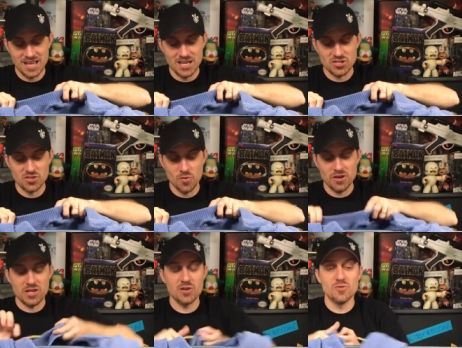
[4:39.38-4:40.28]
Stuart
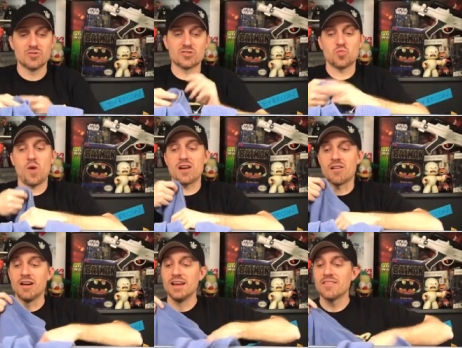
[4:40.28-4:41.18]
Hughes sweater
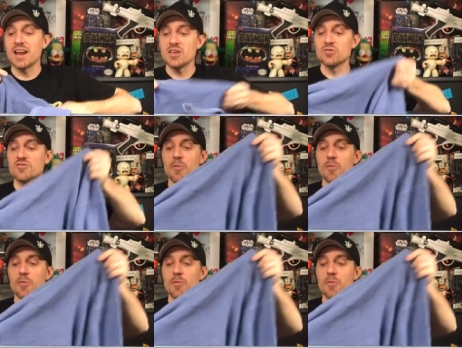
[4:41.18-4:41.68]
that I use for